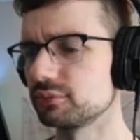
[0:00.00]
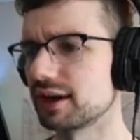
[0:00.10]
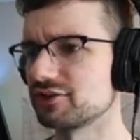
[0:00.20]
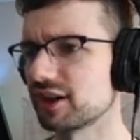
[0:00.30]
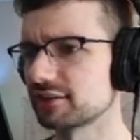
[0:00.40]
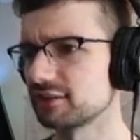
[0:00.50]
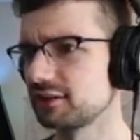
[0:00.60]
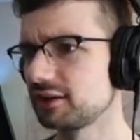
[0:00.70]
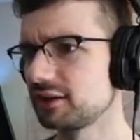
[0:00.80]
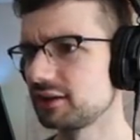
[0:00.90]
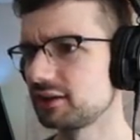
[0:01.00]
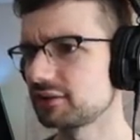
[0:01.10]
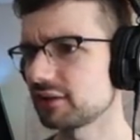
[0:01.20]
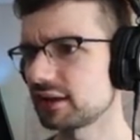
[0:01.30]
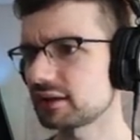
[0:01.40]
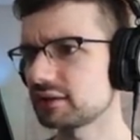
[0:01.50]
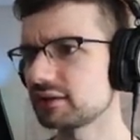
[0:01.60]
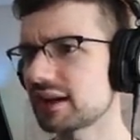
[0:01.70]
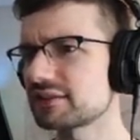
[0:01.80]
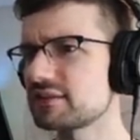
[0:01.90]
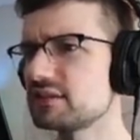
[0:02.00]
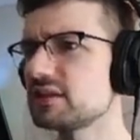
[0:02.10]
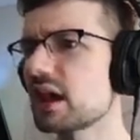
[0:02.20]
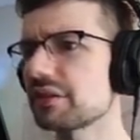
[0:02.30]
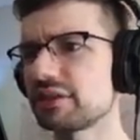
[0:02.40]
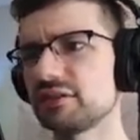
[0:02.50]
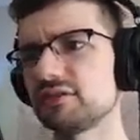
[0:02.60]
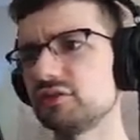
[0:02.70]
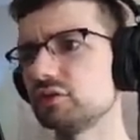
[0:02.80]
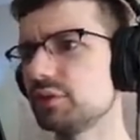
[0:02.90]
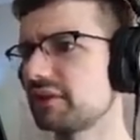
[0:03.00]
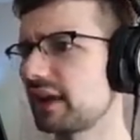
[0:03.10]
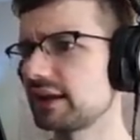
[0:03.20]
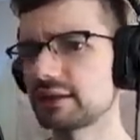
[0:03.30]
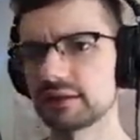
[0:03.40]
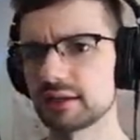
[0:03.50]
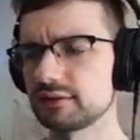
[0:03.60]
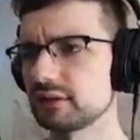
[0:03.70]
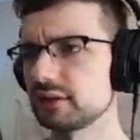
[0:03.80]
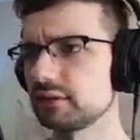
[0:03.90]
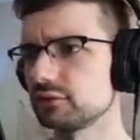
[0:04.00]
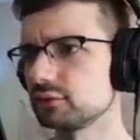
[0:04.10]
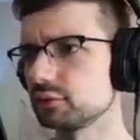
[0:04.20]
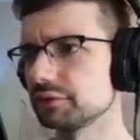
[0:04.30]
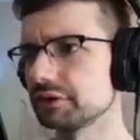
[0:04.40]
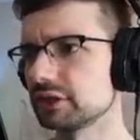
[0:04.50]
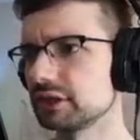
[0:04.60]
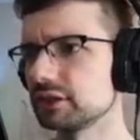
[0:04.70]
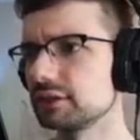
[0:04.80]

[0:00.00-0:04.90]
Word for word: project, it's like, has nothing to do with anything I studied in school, really.